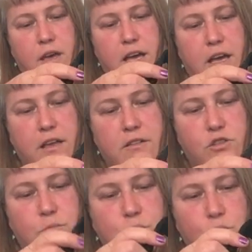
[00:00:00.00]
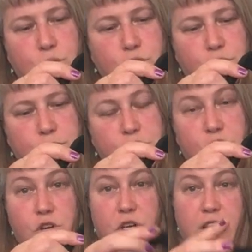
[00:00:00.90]
and little pull loops. So
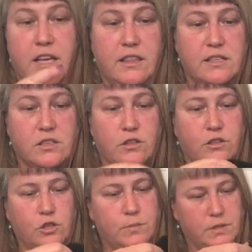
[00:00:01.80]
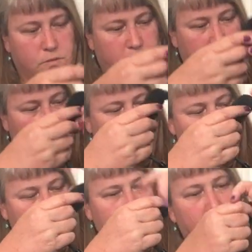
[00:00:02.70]
you could hang things on the loops as well, I guess.